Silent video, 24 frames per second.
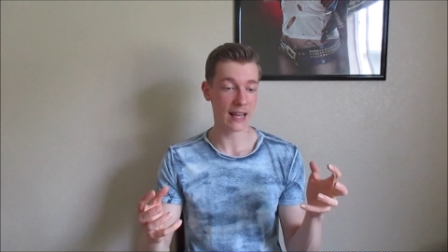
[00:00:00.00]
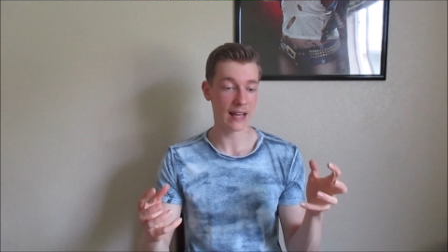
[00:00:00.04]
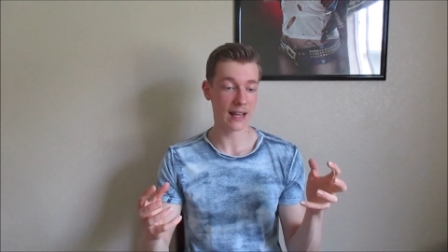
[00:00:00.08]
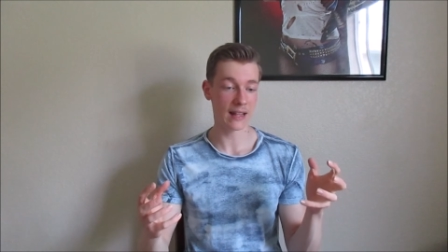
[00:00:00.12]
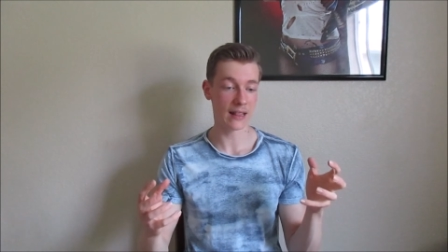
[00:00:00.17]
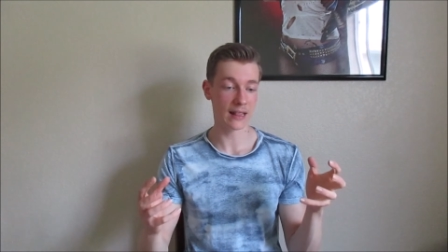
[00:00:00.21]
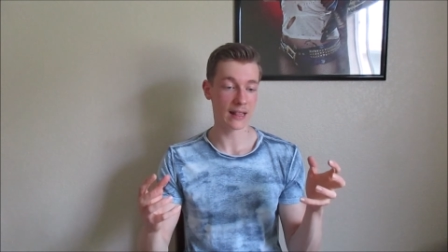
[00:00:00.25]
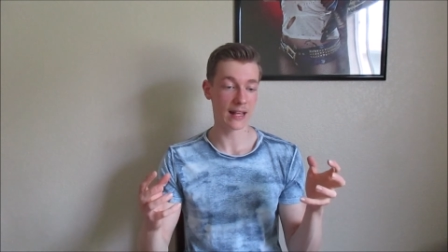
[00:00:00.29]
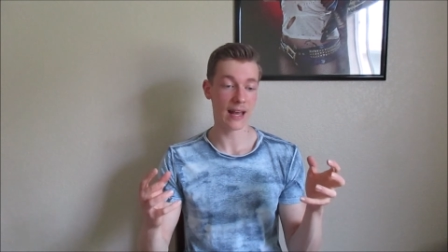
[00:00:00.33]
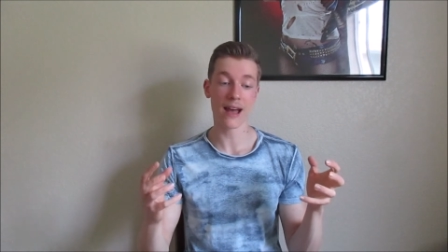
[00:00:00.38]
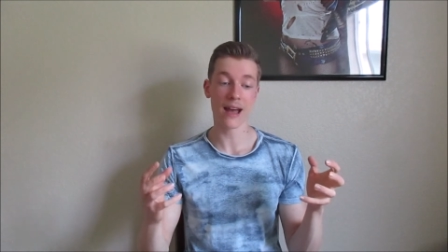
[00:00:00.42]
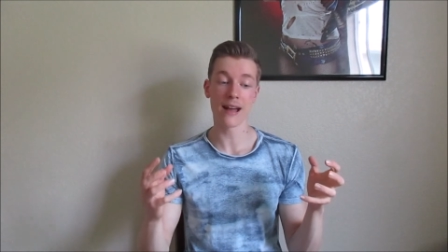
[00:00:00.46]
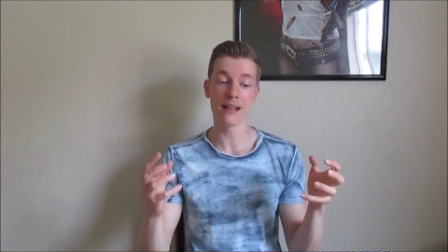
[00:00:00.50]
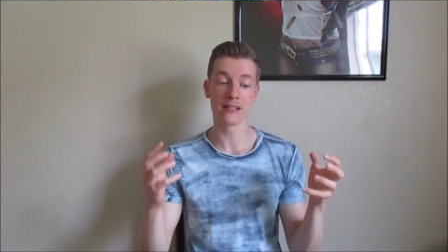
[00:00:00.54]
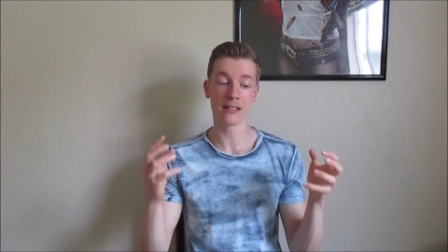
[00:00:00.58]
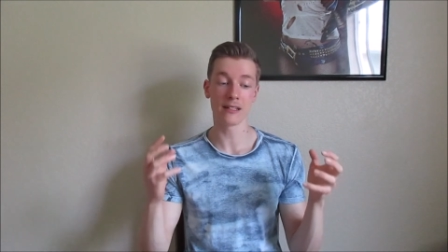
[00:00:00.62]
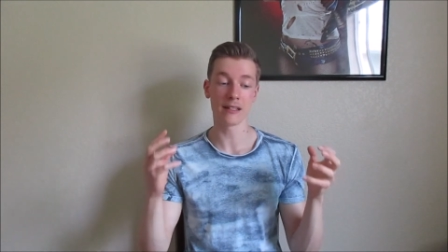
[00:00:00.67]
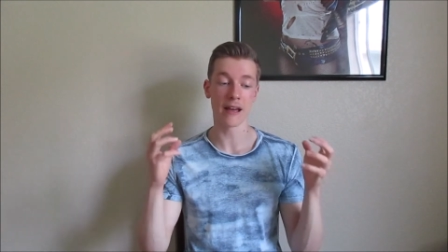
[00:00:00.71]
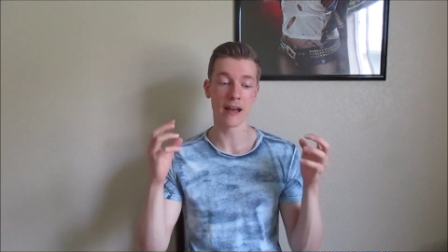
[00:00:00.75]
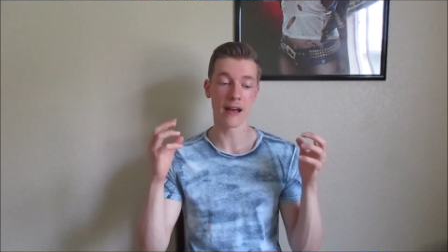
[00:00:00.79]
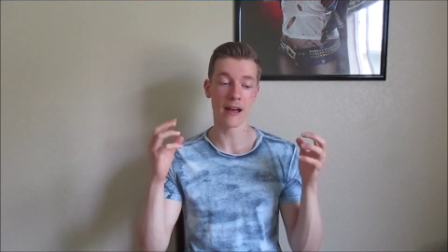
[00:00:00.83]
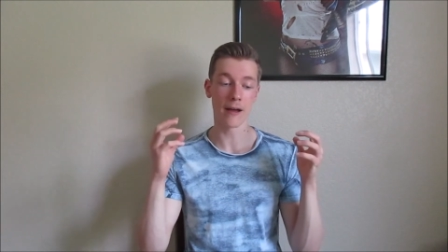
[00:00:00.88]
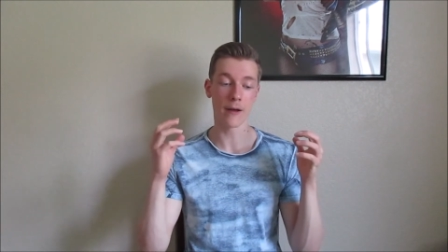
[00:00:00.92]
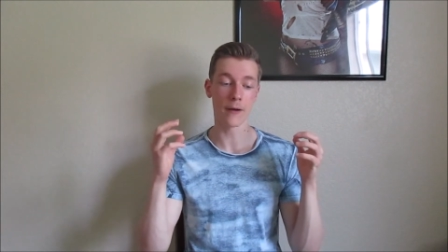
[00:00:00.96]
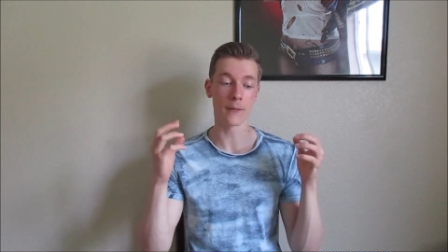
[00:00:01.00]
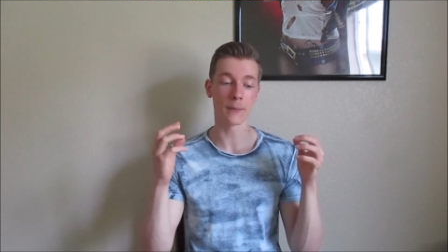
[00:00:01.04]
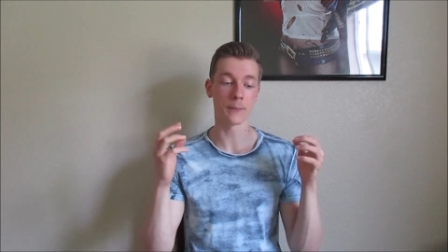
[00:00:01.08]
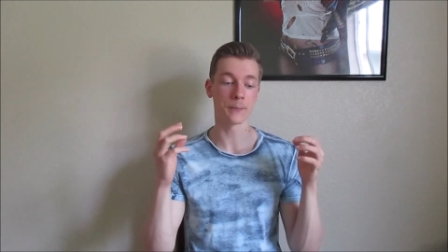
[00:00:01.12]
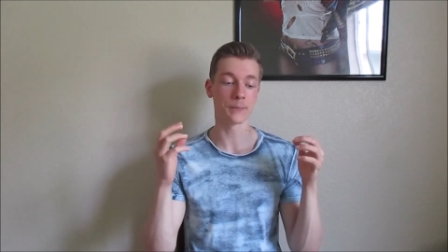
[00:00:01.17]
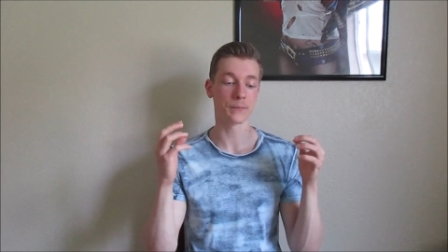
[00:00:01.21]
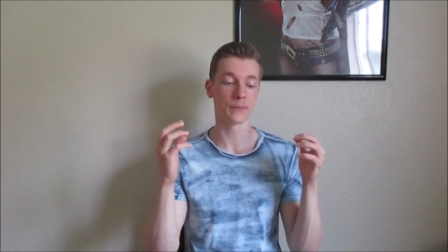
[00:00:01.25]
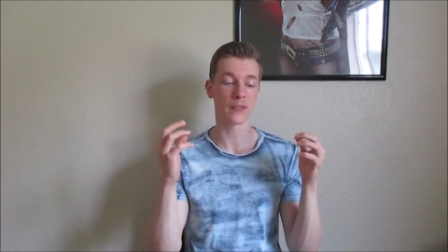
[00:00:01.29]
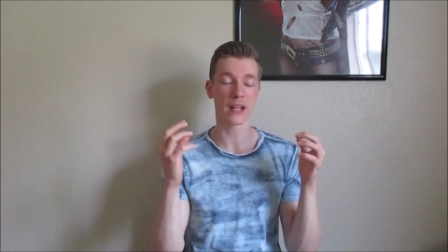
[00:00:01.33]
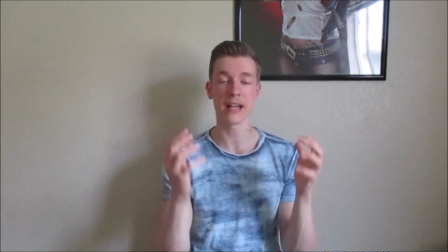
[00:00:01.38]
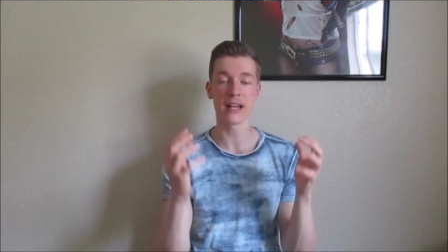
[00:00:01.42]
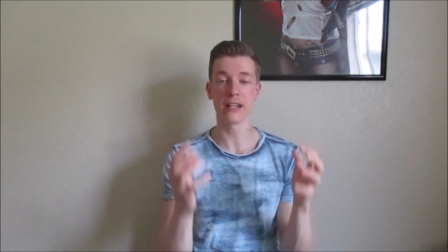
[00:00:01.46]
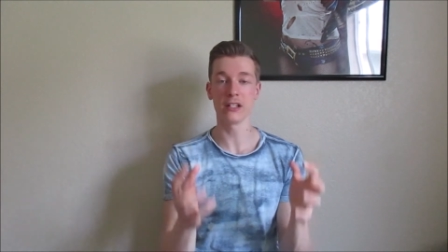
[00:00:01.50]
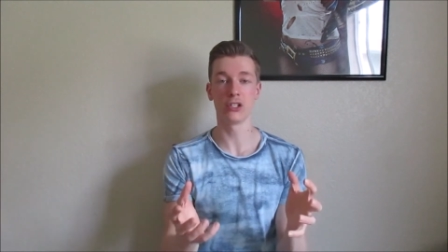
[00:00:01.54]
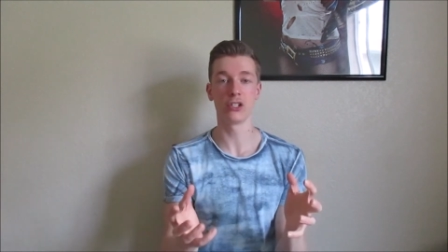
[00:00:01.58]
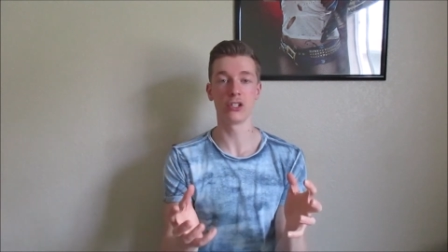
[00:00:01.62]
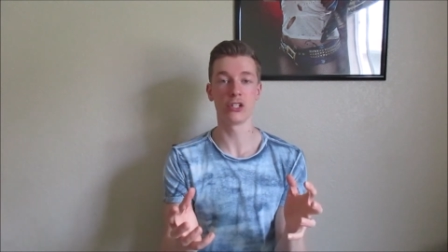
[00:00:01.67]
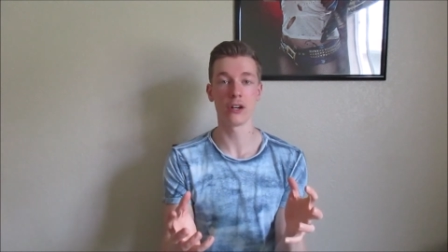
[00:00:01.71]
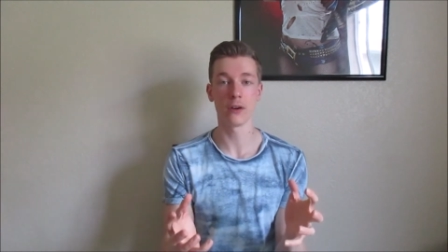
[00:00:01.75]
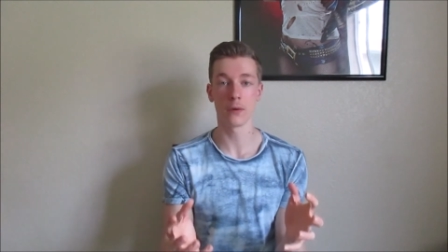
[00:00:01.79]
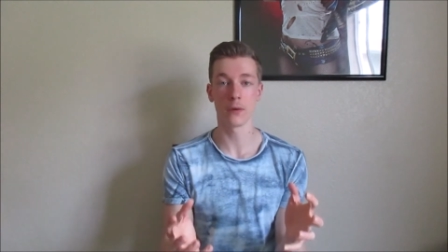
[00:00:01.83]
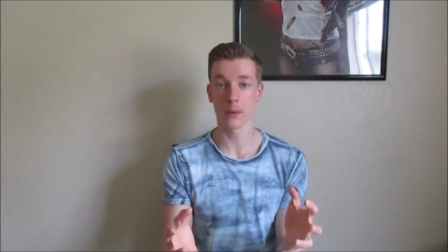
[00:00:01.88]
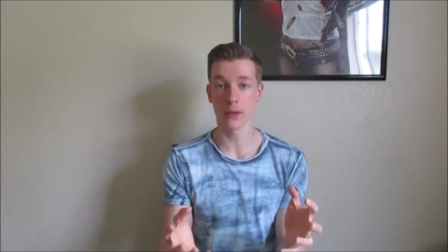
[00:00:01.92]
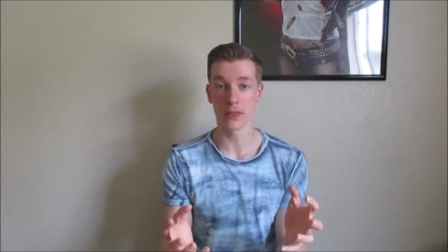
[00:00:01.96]
and that um, I can
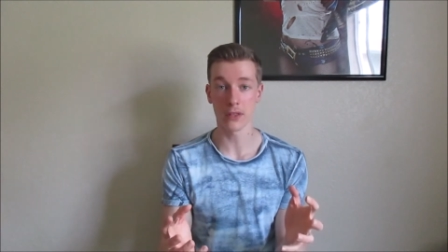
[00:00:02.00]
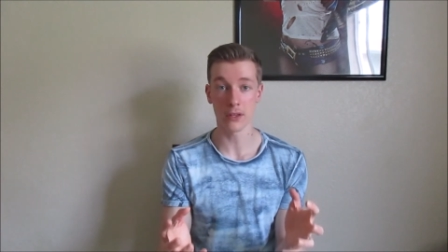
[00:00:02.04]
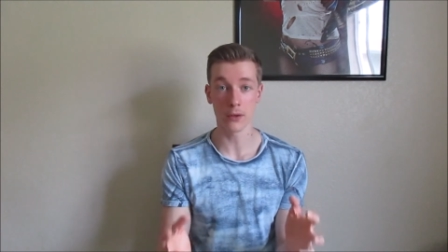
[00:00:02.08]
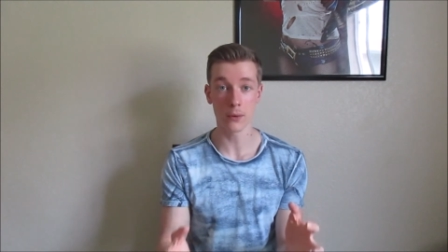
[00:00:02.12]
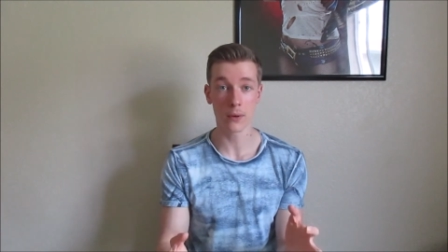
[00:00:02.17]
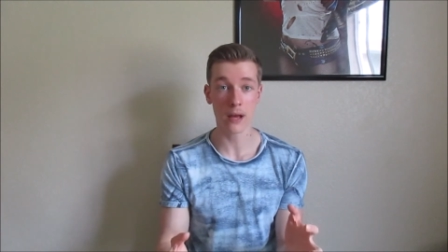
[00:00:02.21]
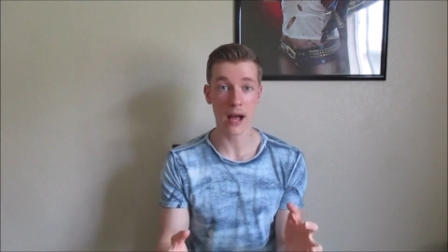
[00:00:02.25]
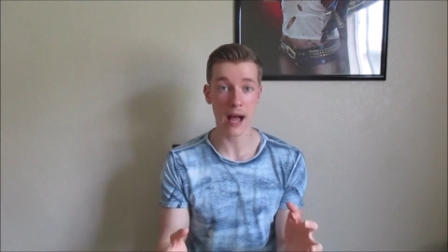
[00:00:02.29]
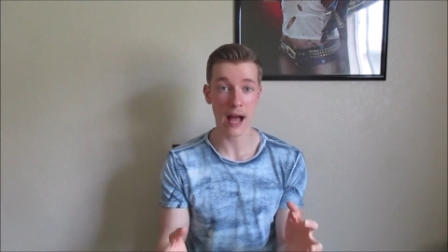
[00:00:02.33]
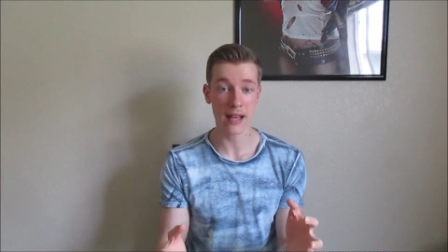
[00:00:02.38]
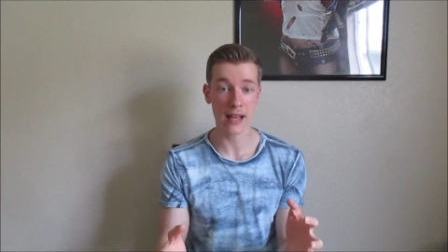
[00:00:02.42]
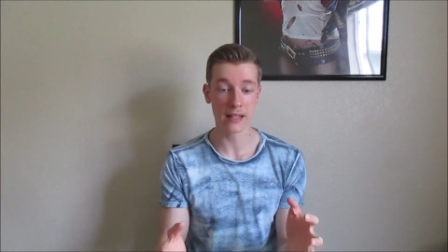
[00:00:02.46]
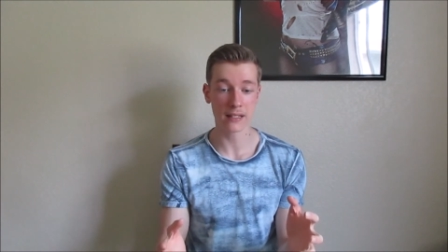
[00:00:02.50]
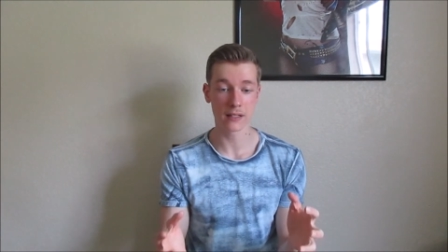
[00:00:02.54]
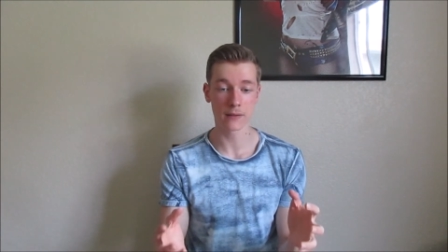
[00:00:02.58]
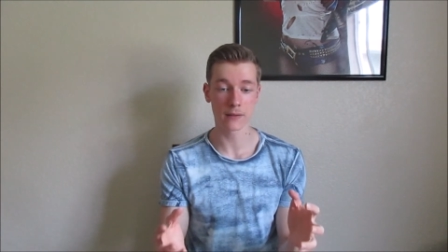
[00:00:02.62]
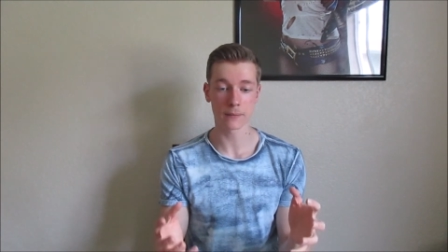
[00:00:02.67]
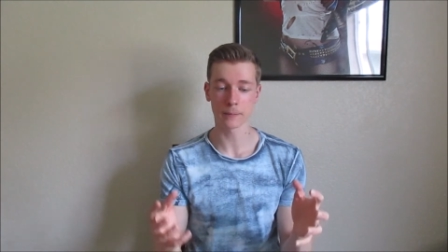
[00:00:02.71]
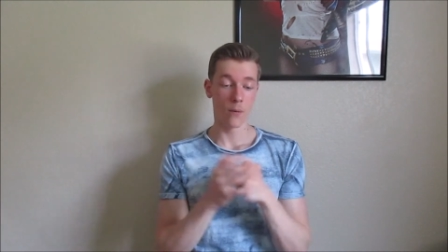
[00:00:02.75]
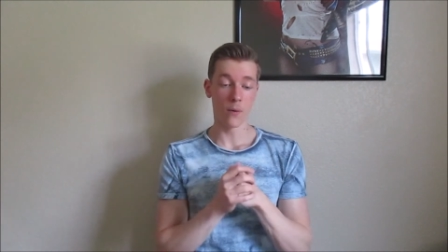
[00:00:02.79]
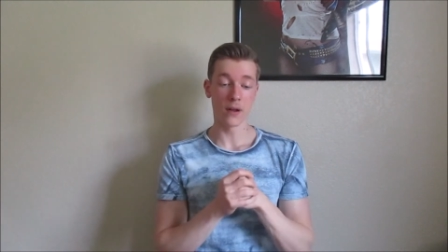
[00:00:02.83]
share it with you guys.